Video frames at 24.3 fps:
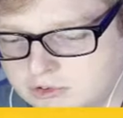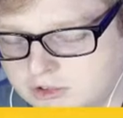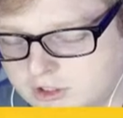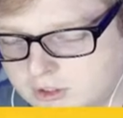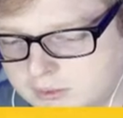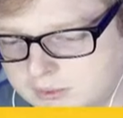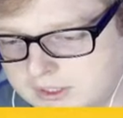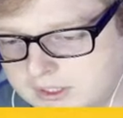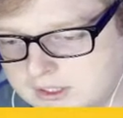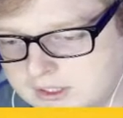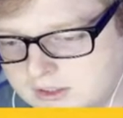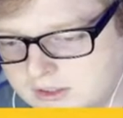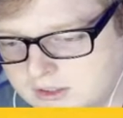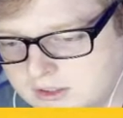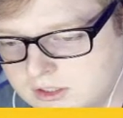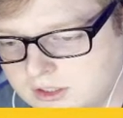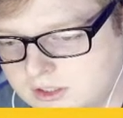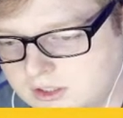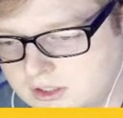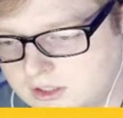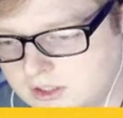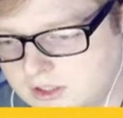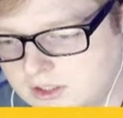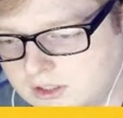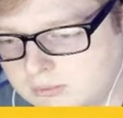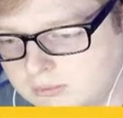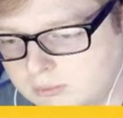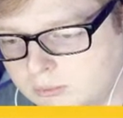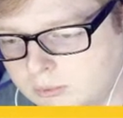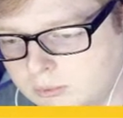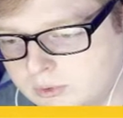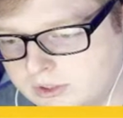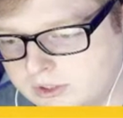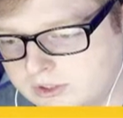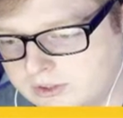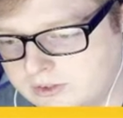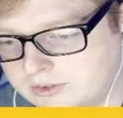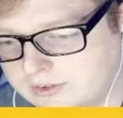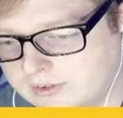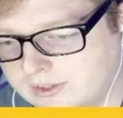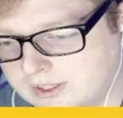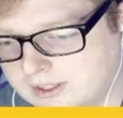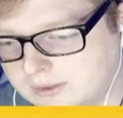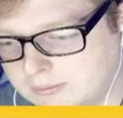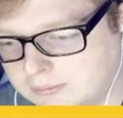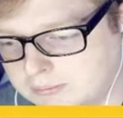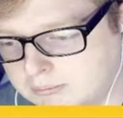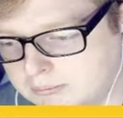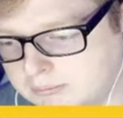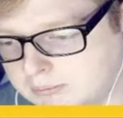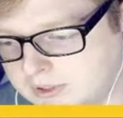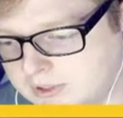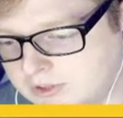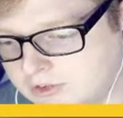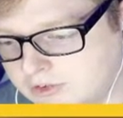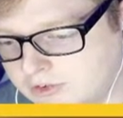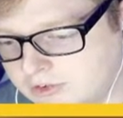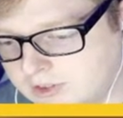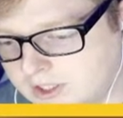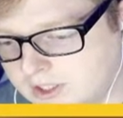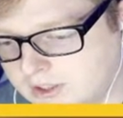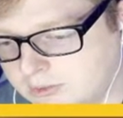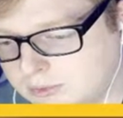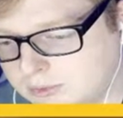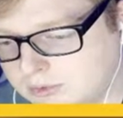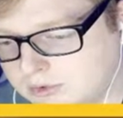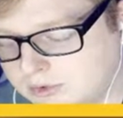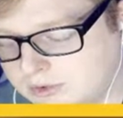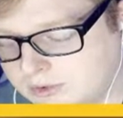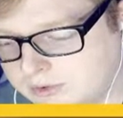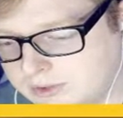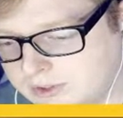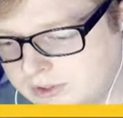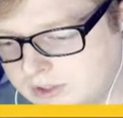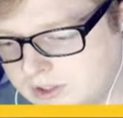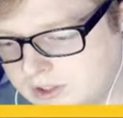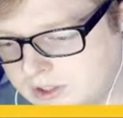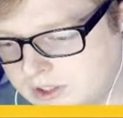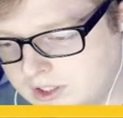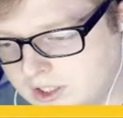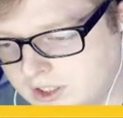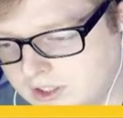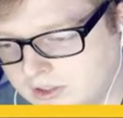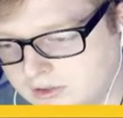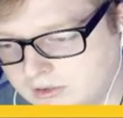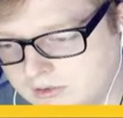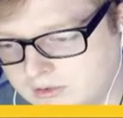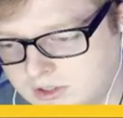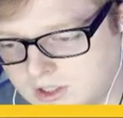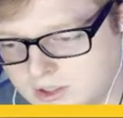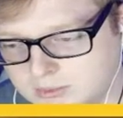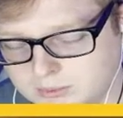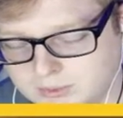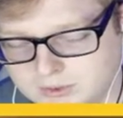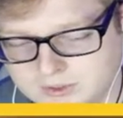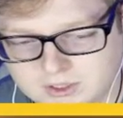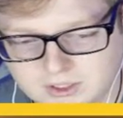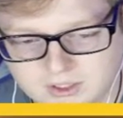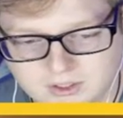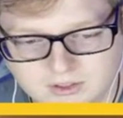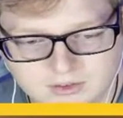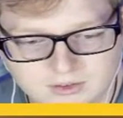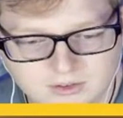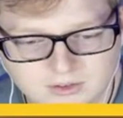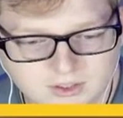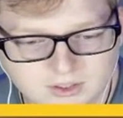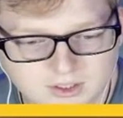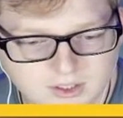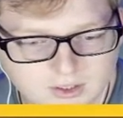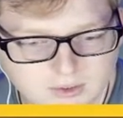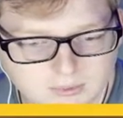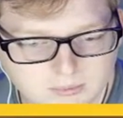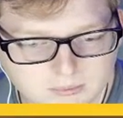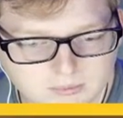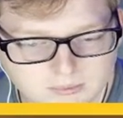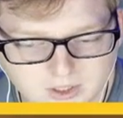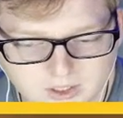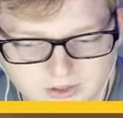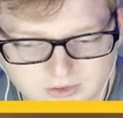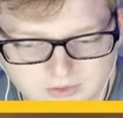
out what that TM was that the Munchlax was holding. Another double kick TM, that's